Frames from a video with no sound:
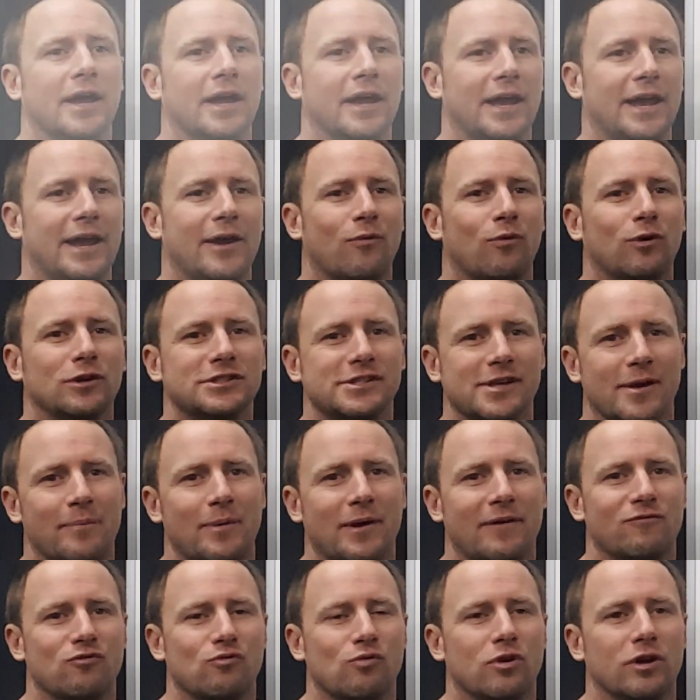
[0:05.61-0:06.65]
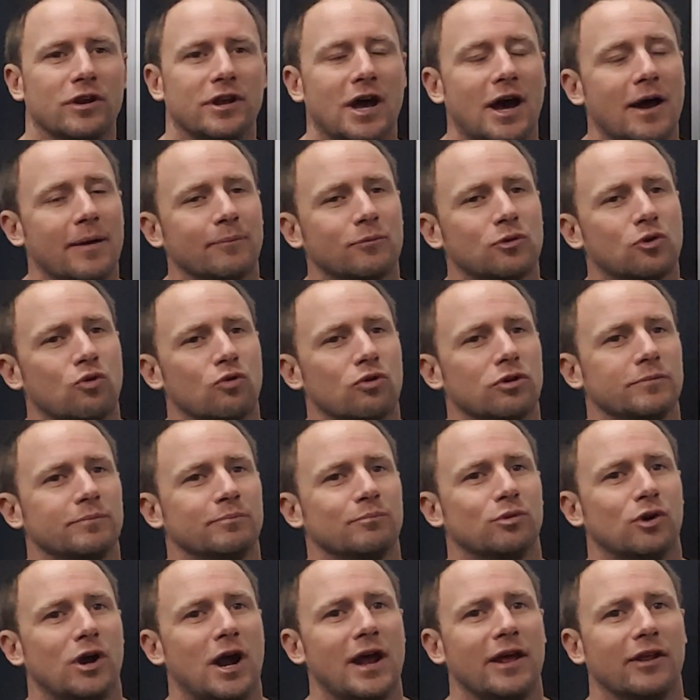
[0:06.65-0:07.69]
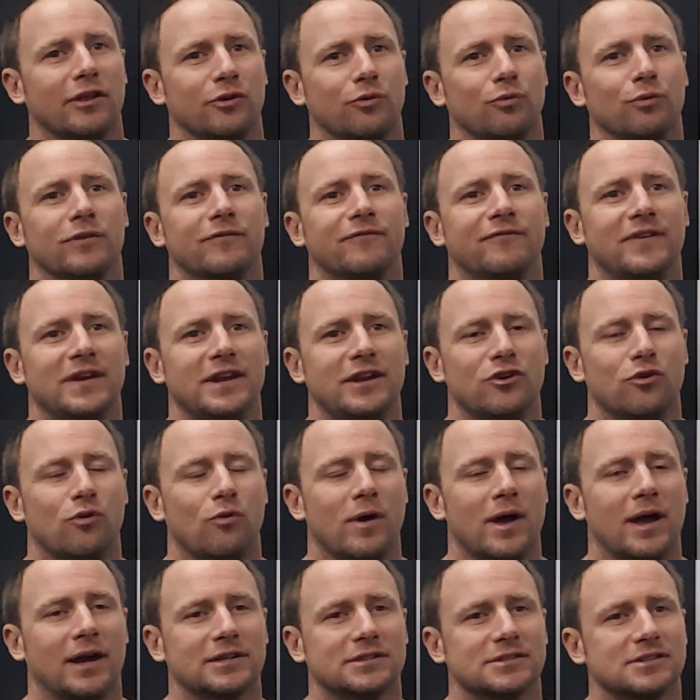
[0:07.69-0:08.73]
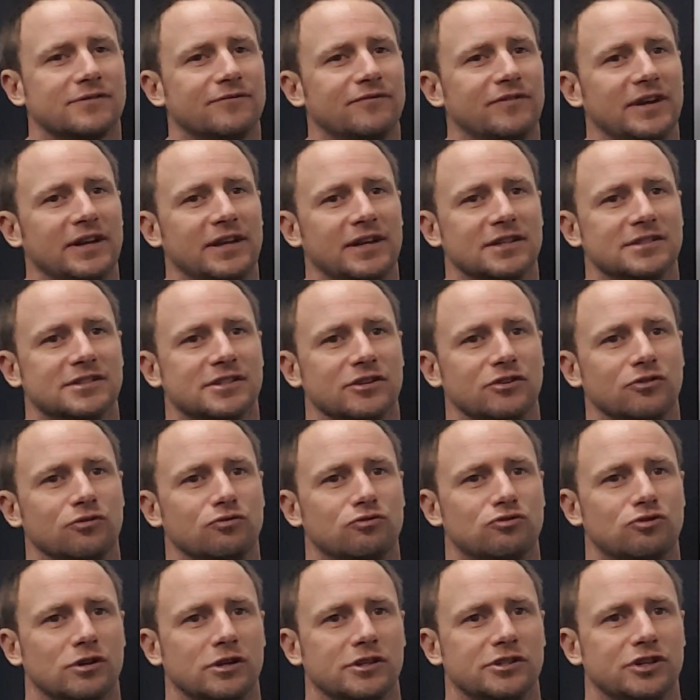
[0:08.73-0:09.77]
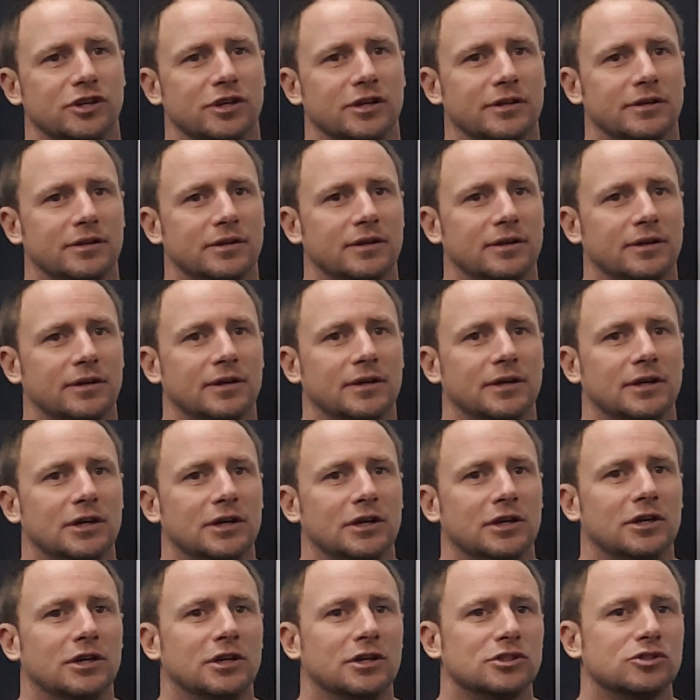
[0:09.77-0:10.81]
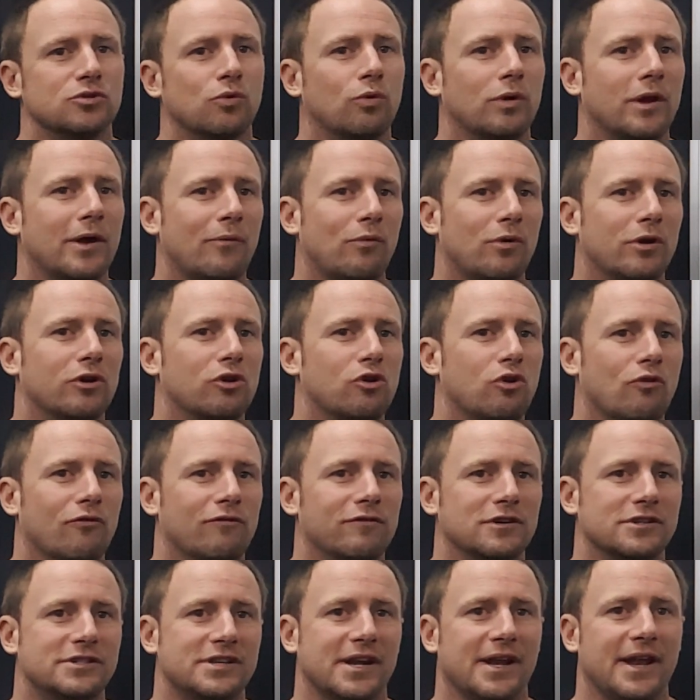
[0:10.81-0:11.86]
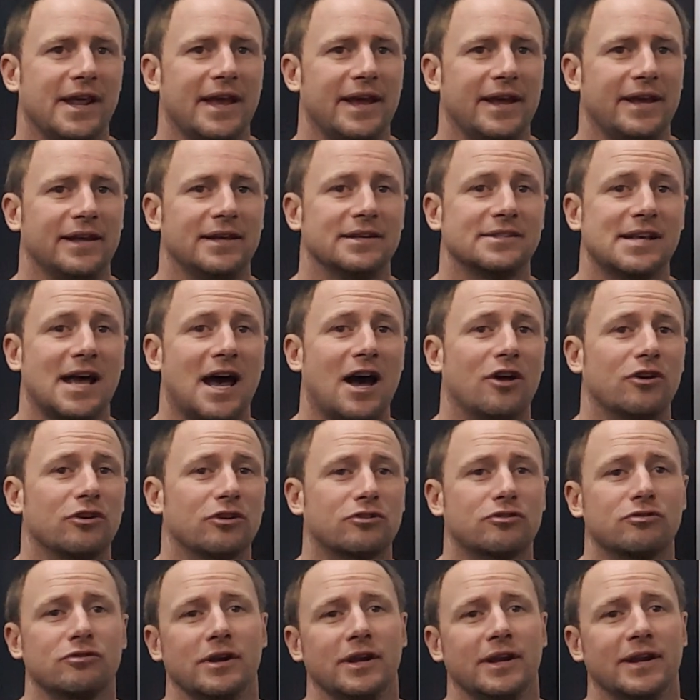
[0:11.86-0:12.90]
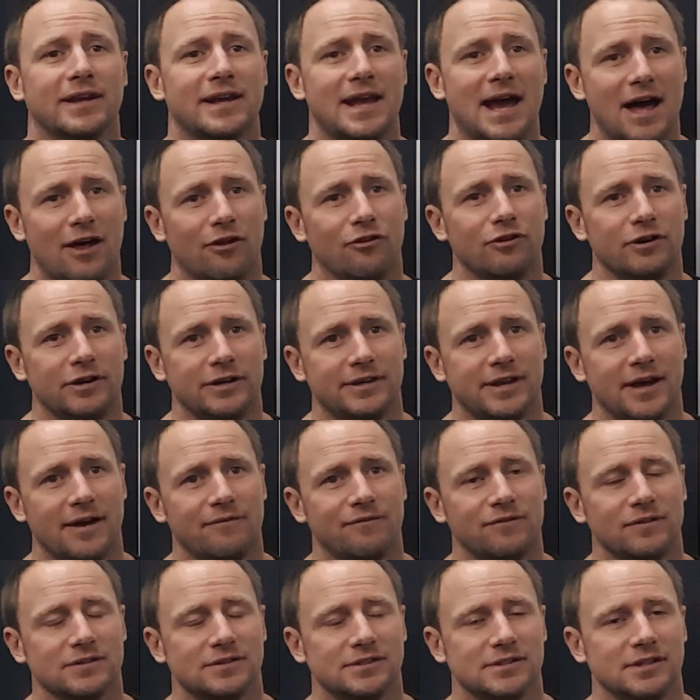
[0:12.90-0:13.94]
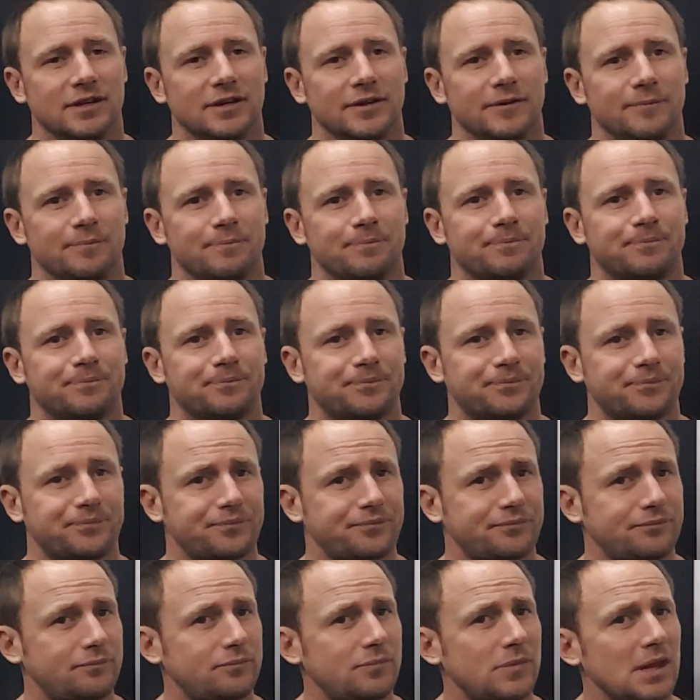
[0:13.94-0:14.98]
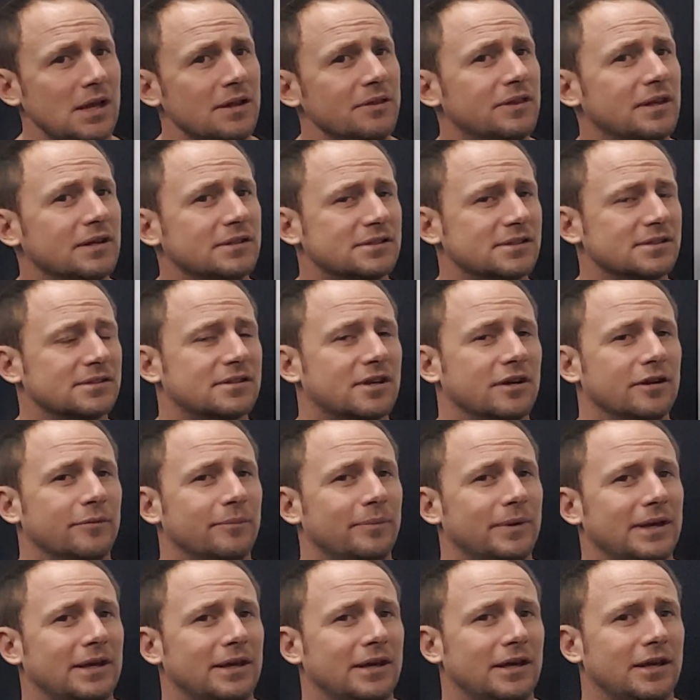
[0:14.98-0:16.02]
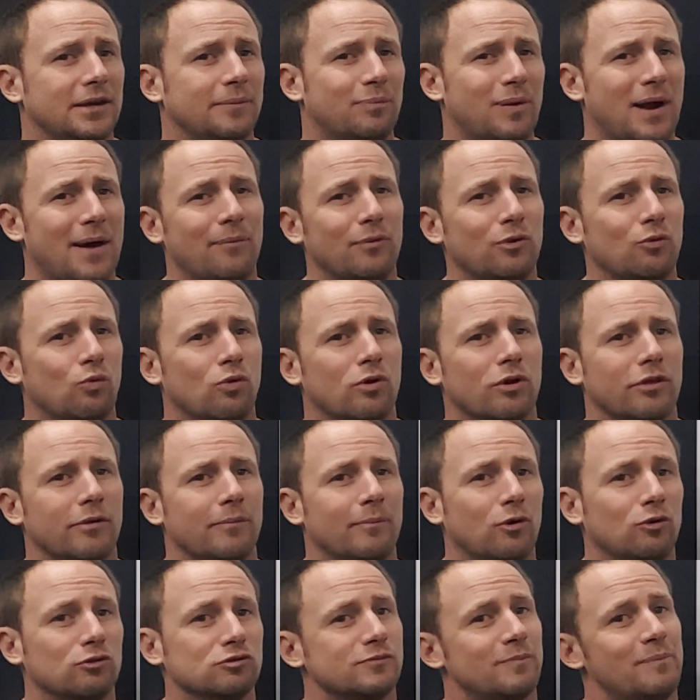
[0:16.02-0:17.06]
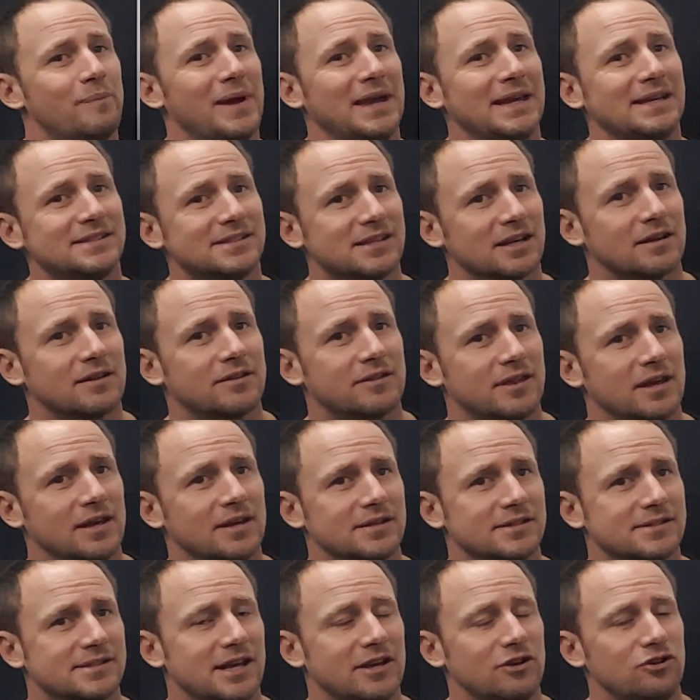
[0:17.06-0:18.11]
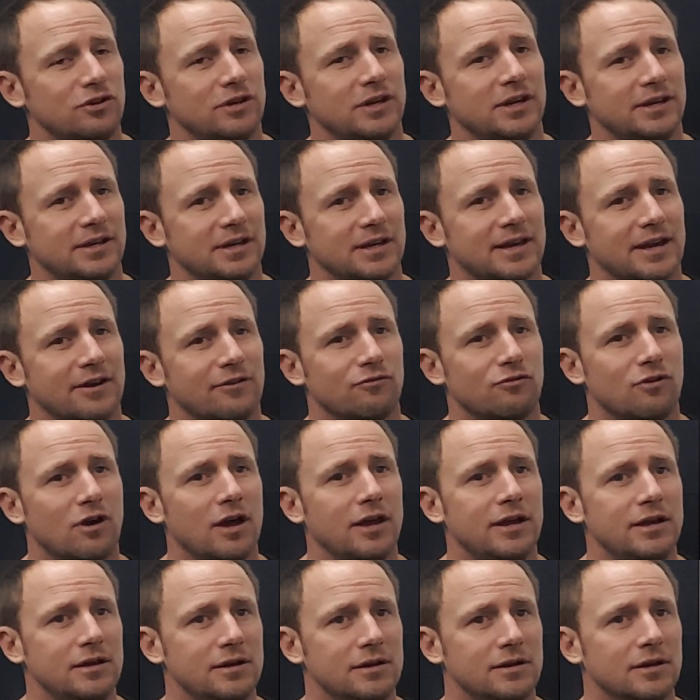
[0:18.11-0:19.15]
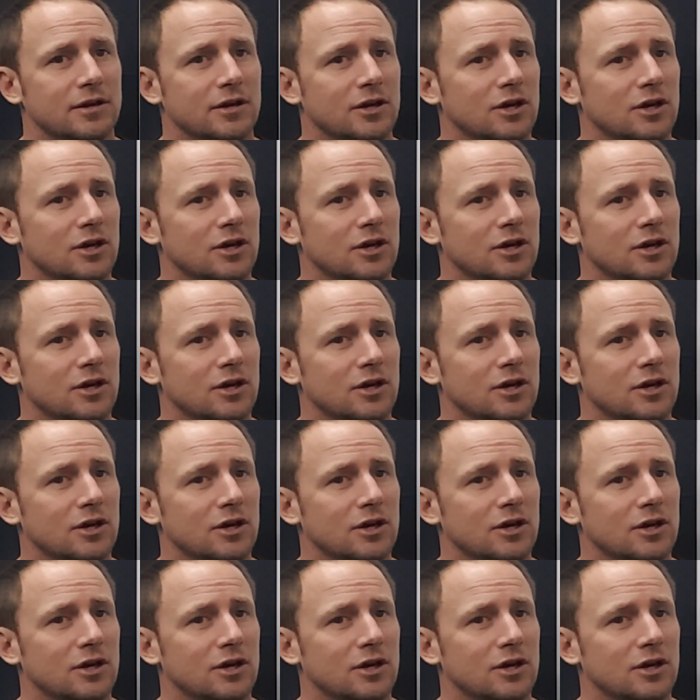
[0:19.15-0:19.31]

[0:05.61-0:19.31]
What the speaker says: Hey, what's up everyone? I'm Gordon Briley with PhenoX Fitness and Nutrition. So what I want to go over today is how to create a calorie deficit. This is going to be probably one of the most basic things that you need to get right.